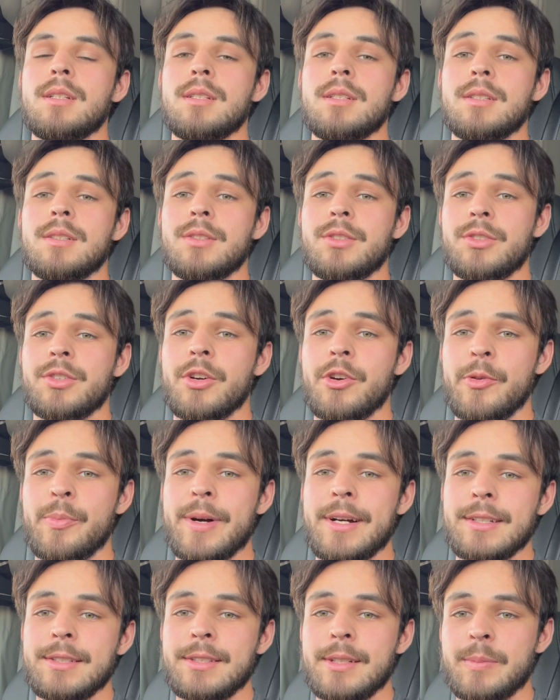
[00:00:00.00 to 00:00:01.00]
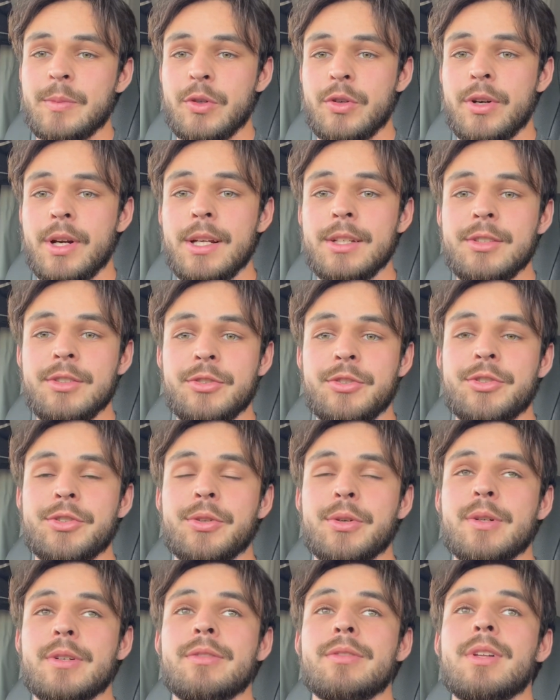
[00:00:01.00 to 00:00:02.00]
So by some crazy
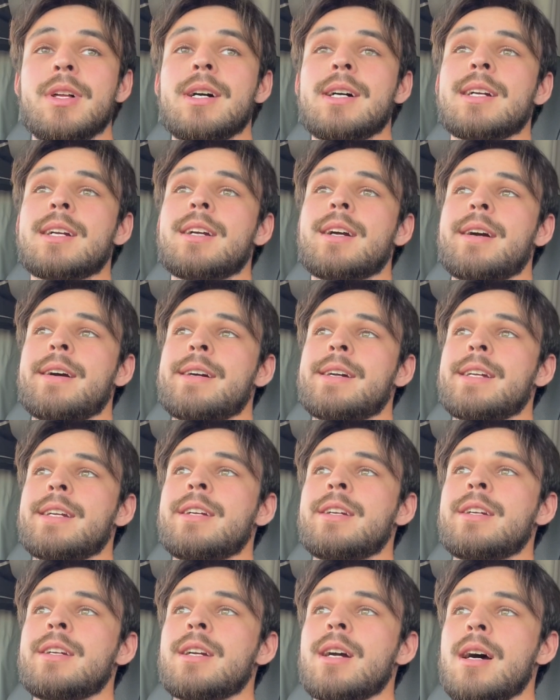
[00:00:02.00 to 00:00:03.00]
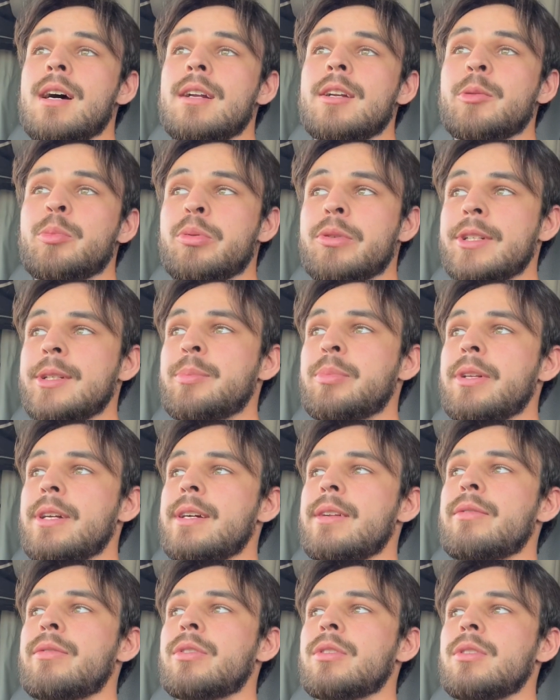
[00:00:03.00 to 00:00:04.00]
stroke of luck, I got a
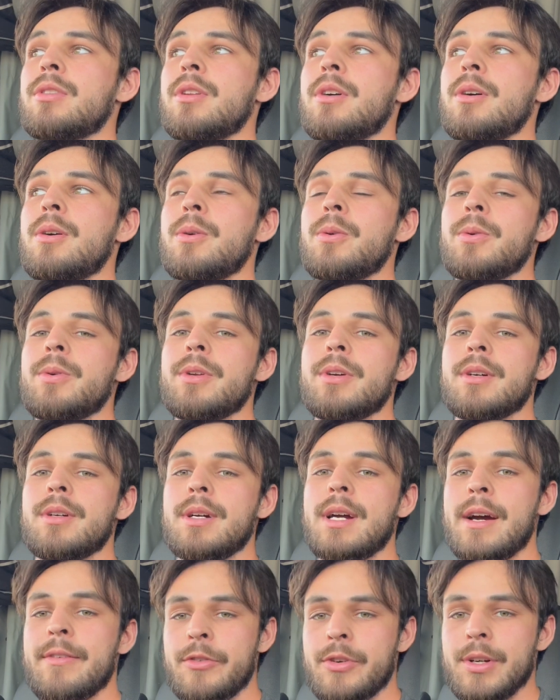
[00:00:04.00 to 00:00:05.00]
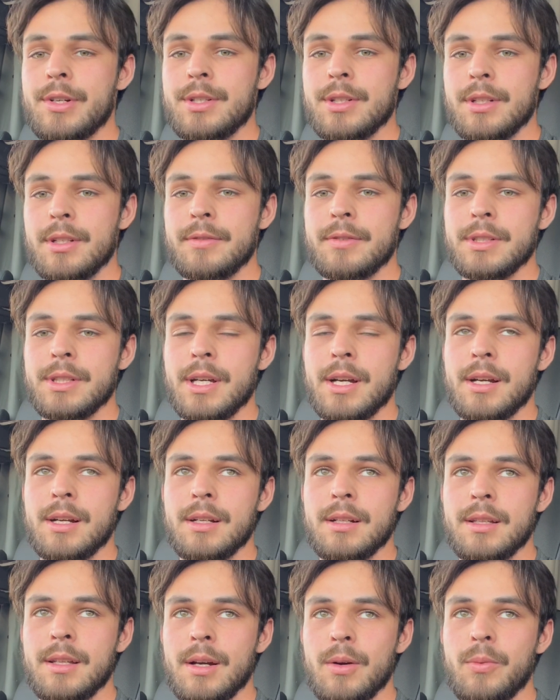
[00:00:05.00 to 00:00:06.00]
pre-plan for a load after I delivered
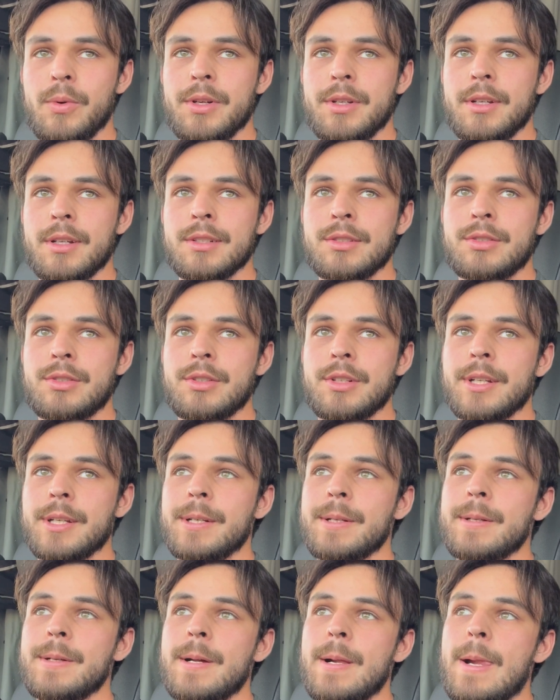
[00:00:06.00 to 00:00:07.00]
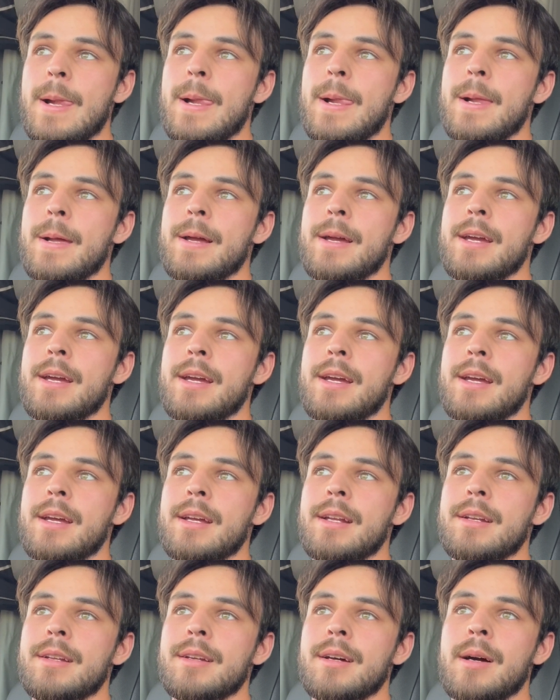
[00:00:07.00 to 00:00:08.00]
that one yesterday.
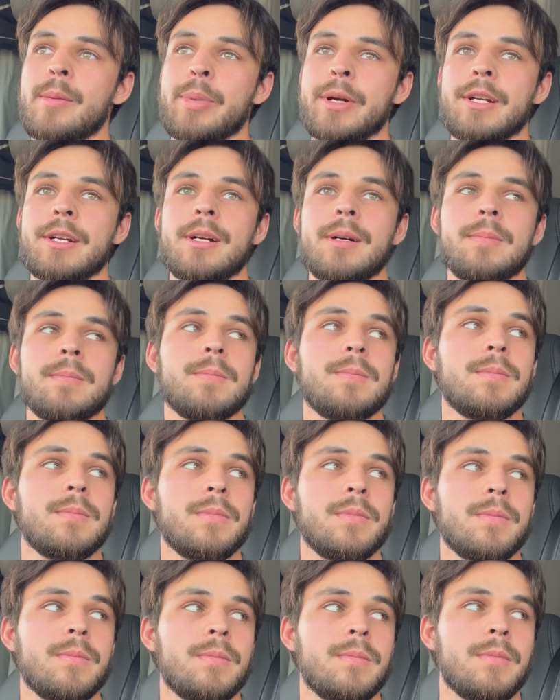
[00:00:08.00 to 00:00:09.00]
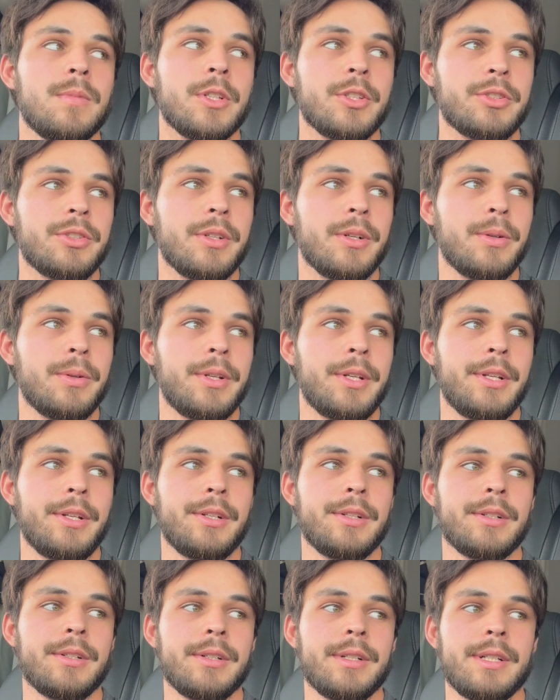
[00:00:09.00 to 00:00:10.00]
And I'm picking up this load
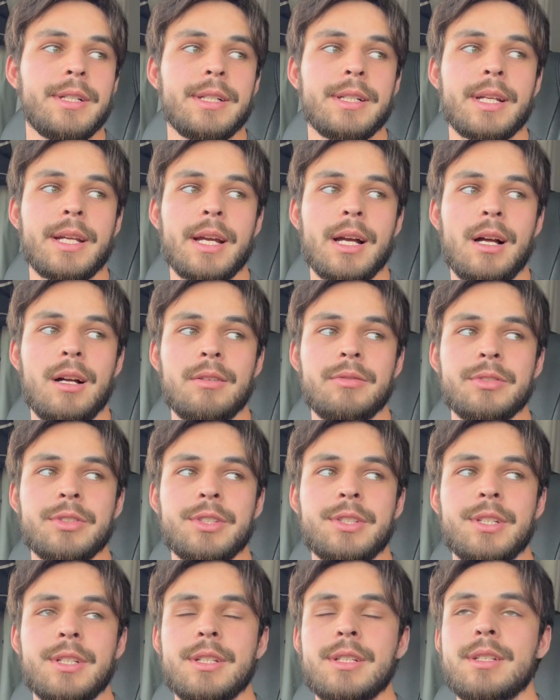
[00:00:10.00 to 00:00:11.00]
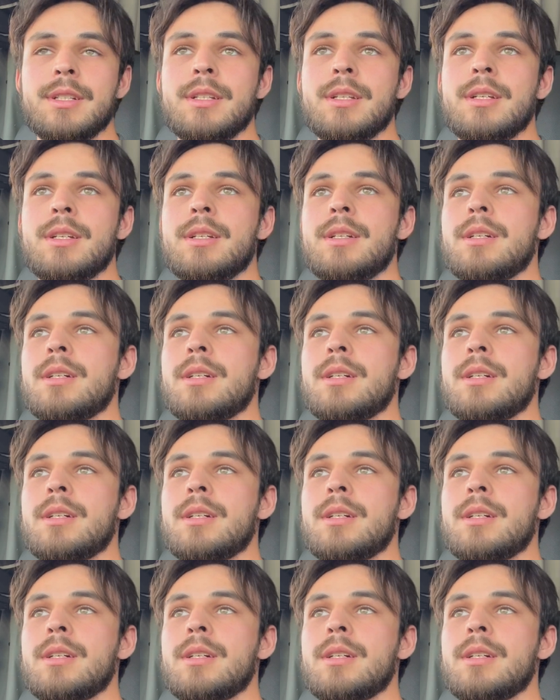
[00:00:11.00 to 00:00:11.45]
here in Galveston.